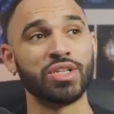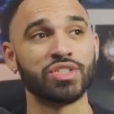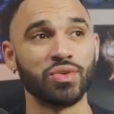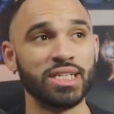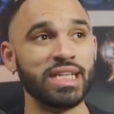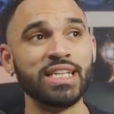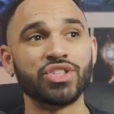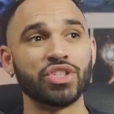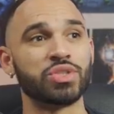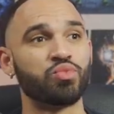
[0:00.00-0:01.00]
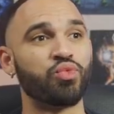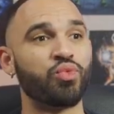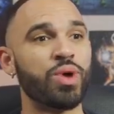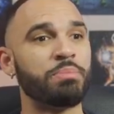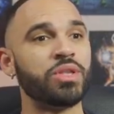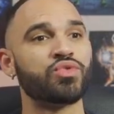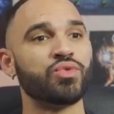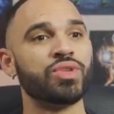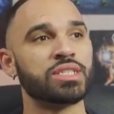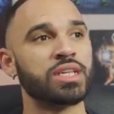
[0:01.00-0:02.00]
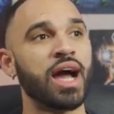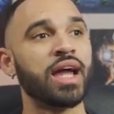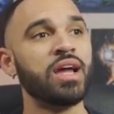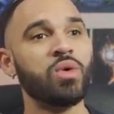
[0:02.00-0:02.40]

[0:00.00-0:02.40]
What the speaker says: And so he's just ripping through this guy.